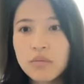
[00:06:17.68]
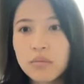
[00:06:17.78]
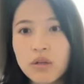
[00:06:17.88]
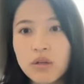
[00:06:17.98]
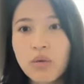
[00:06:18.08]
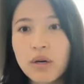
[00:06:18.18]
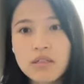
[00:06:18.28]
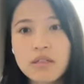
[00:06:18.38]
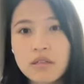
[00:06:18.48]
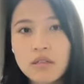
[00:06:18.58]
the more
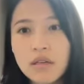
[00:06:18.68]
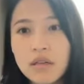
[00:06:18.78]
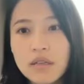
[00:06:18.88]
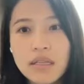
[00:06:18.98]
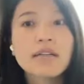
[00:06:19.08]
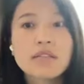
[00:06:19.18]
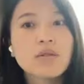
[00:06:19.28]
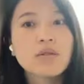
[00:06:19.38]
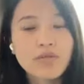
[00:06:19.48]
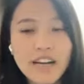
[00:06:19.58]
westernized
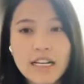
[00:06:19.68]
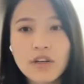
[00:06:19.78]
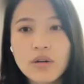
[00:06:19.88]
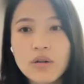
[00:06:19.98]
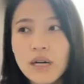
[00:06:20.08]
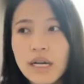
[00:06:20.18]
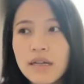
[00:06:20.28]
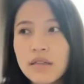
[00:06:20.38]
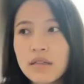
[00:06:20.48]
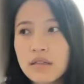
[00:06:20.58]
value
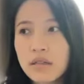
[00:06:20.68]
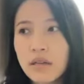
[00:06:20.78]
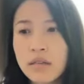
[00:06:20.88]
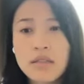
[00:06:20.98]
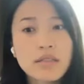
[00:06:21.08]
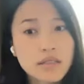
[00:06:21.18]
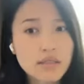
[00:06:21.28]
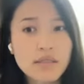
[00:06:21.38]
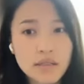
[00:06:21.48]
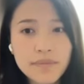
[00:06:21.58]
and
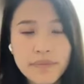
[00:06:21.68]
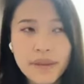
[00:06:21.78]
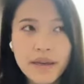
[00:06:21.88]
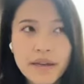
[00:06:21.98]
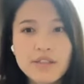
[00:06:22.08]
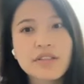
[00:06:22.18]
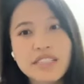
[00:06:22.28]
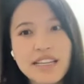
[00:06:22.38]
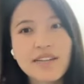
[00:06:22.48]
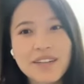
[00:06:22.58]
system. So
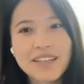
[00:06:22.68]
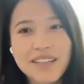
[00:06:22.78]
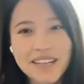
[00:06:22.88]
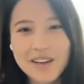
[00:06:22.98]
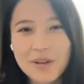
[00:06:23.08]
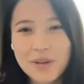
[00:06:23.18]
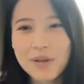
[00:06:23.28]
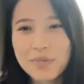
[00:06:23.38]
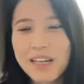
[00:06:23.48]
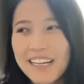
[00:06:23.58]
it's definitely like a
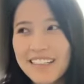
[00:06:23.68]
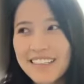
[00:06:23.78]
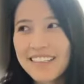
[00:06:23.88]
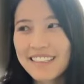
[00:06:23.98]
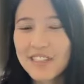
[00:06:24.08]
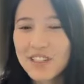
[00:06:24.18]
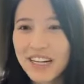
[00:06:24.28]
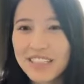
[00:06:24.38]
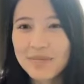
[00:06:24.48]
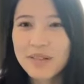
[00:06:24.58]
good place,
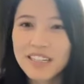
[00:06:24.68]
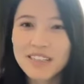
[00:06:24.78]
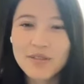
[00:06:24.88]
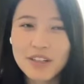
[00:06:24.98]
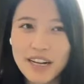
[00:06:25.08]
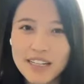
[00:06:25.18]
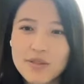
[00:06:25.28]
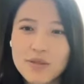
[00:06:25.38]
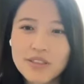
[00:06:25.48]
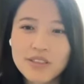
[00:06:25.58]
attractive place for high
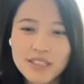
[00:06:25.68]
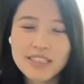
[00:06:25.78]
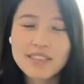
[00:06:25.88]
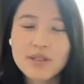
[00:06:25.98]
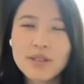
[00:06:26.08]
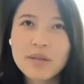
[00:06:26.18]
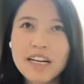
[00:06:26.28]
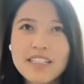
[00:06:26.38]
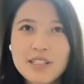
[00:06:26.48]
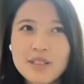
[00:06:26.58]
school students to
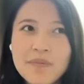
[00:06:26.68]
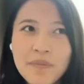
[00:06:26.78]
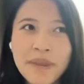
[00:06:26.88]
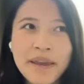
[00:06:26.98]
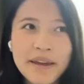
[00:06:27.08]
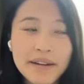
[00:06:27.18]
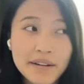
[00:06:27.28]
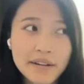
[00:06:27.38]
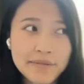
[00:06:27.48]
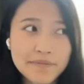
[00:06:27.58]
apply to.
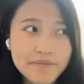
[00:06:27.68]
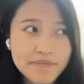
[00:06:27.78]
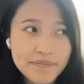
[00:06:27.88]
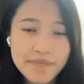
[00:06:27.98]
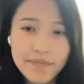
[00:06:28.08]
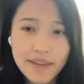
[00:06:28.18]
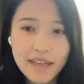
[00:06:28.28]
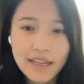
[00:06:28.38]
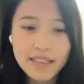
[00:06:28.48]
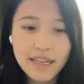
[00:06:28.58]

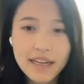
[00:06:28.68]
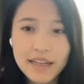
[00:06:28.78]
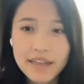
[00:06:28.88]
And